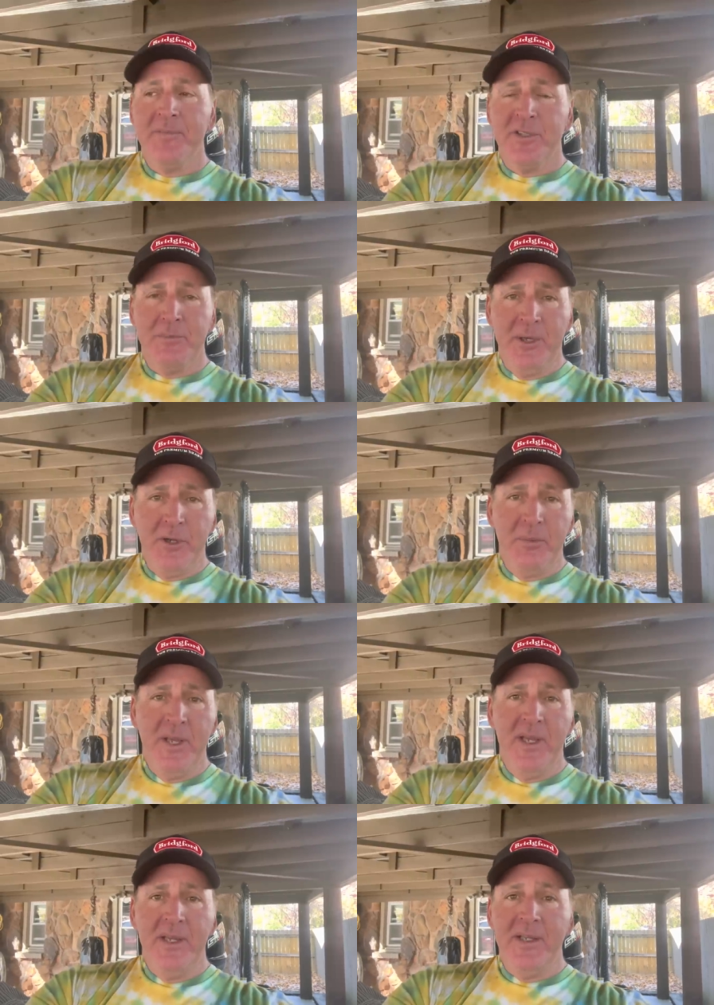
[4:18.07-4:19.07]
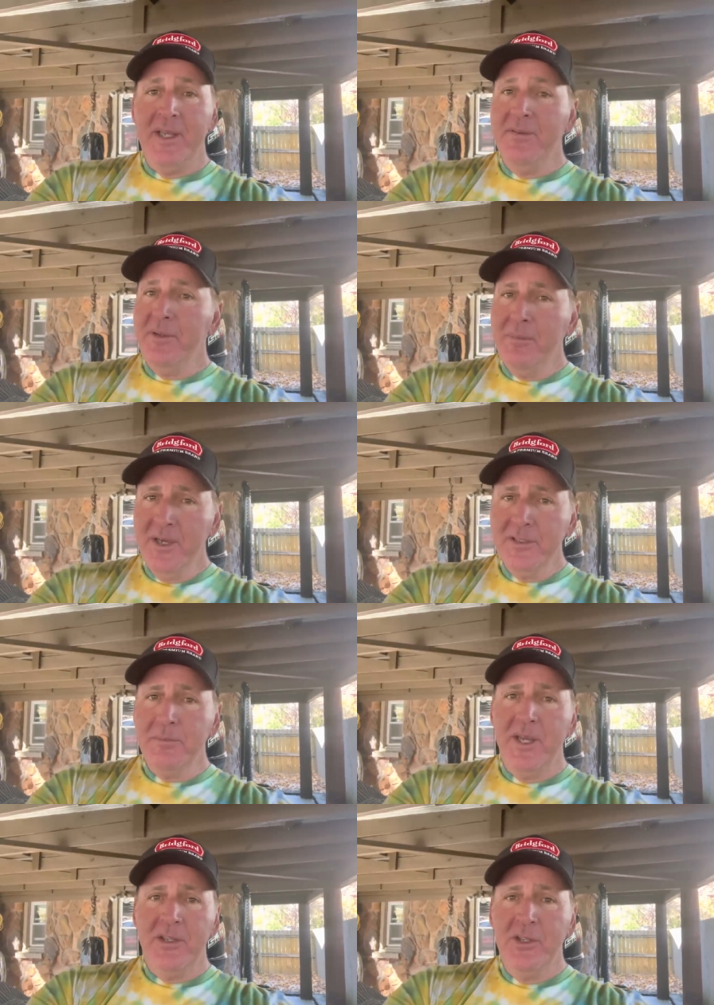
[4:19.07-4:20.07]
spinnerbait, even a
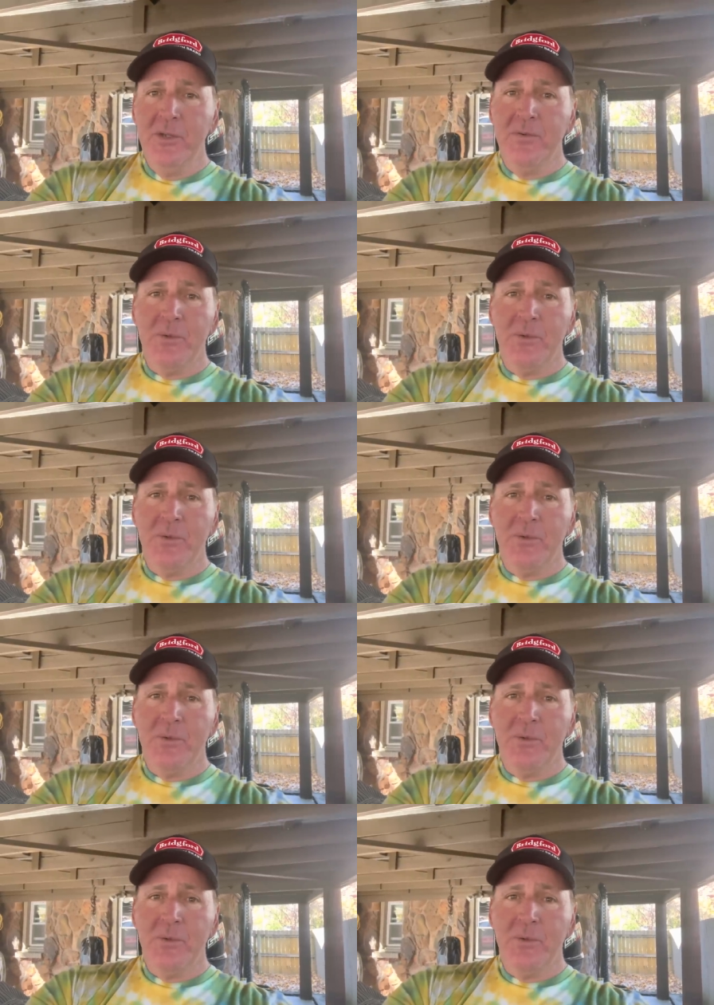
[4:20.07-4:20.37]
buzzbait too,